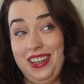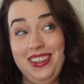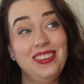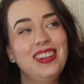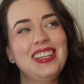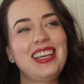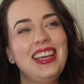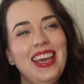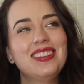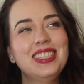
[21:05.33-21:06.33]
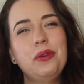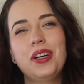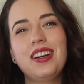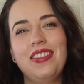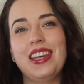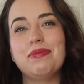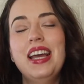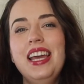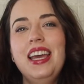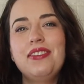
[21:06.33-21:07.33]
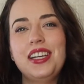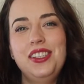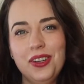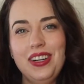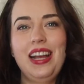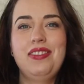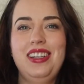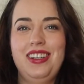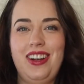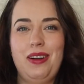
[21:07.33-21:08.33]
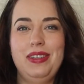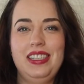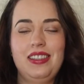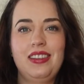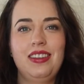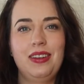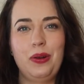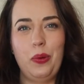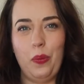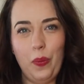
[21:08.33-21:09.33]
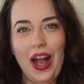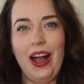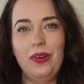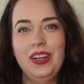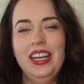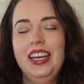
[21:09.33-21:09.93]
to do, because I can't really work on them if I don't have undergarments. Wow.